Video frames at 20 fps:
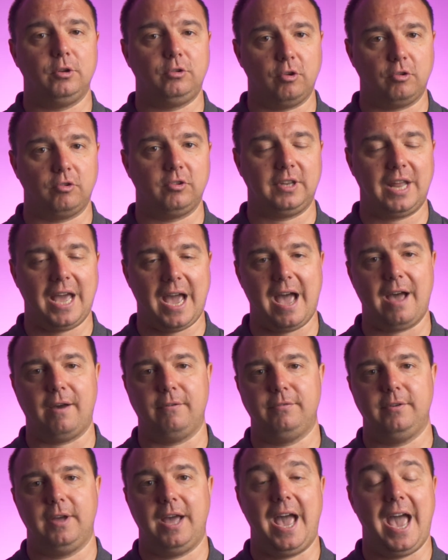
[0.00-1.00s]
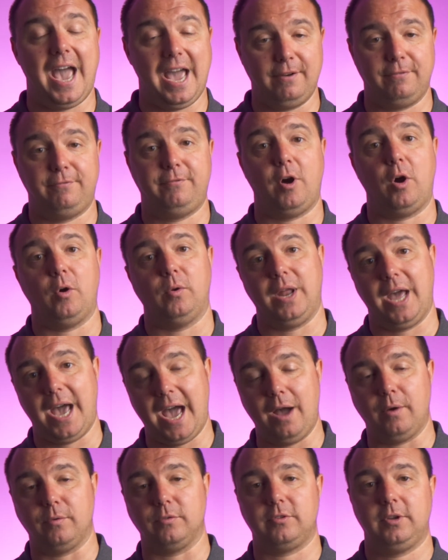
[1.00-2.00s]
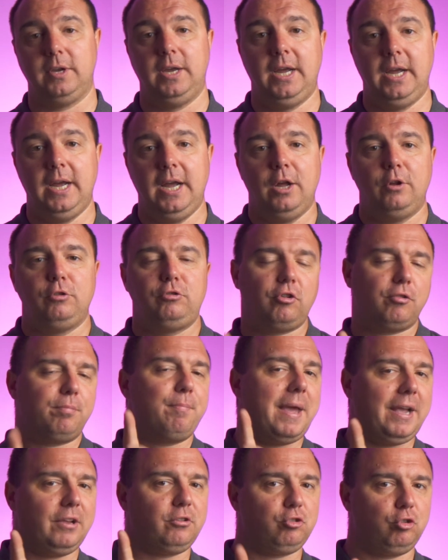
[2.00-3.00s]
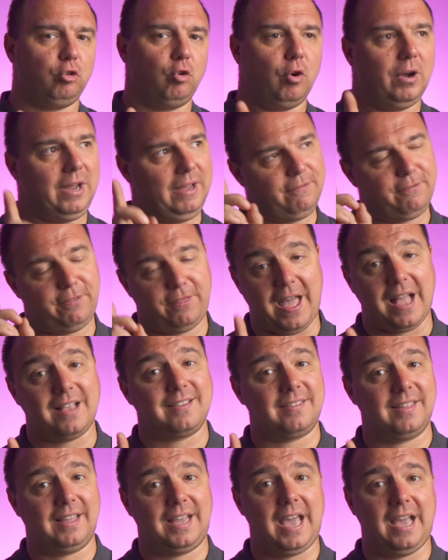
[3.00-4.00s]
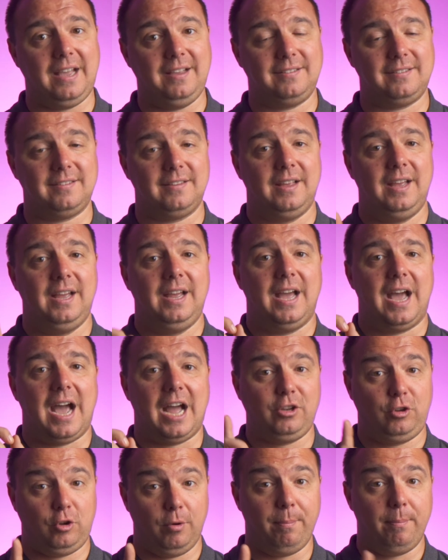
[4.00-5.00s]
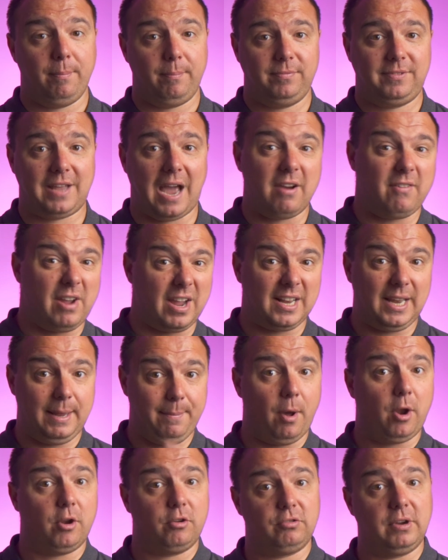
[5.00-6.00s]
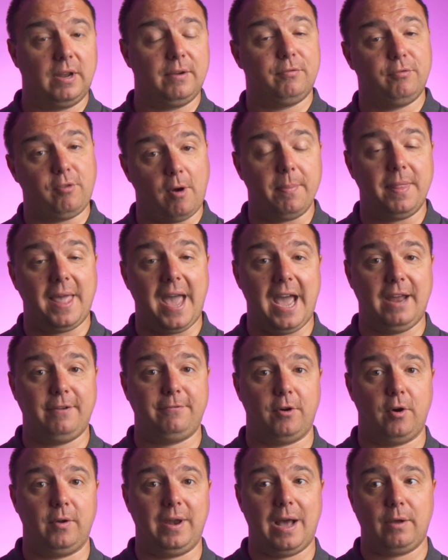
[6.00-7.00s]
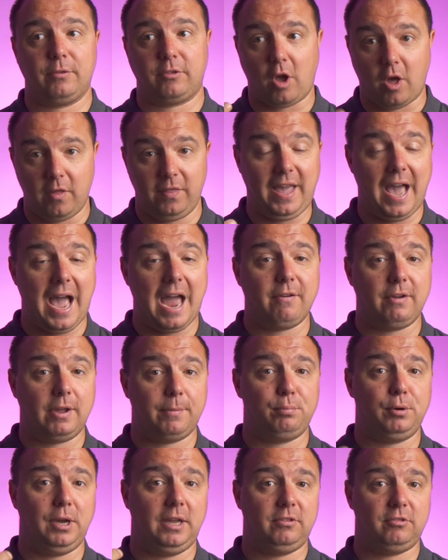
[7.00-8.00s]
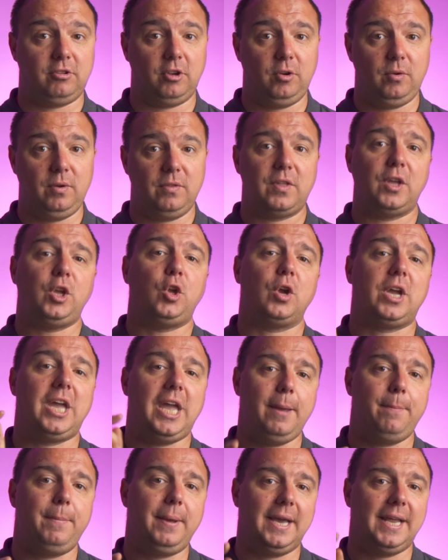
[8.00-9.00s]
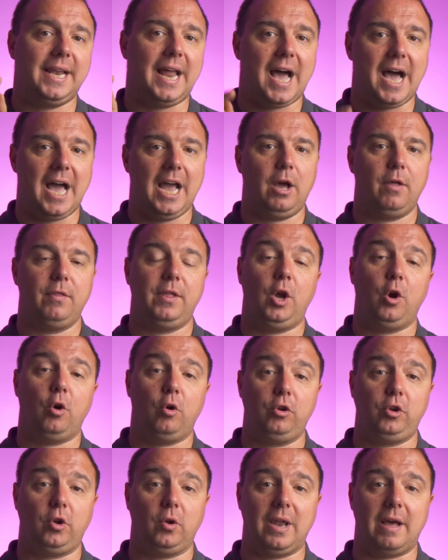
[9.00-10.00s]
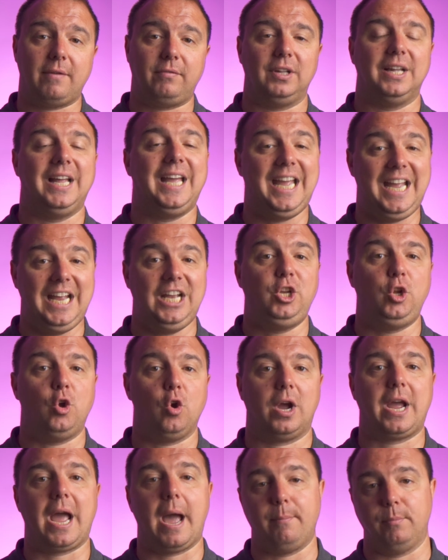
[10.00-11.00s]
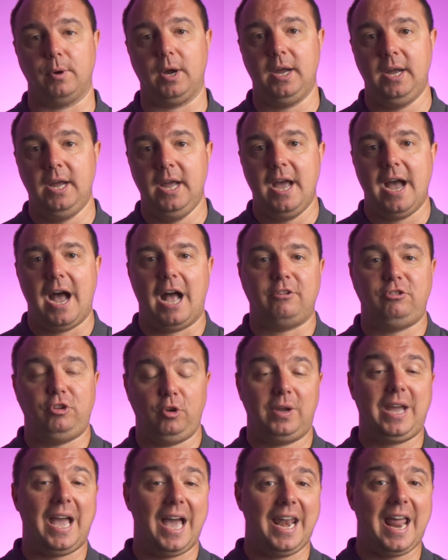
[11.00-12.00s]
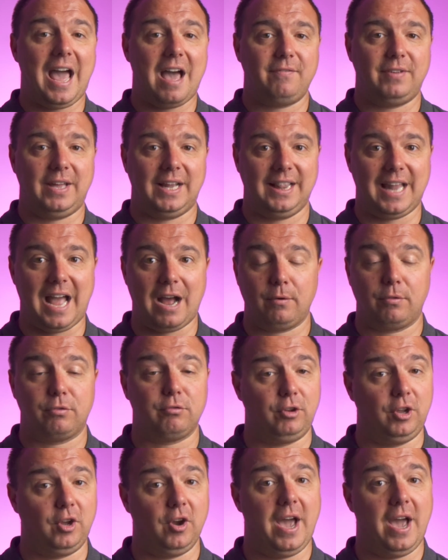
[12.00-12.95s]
doesn't have a headphone out. Just make sure if that's the case, and you're directly monitoring from the headphone out on the iRig Pre 2, that you're keeping an eye on the audio level in your camera, as you can have it loud through your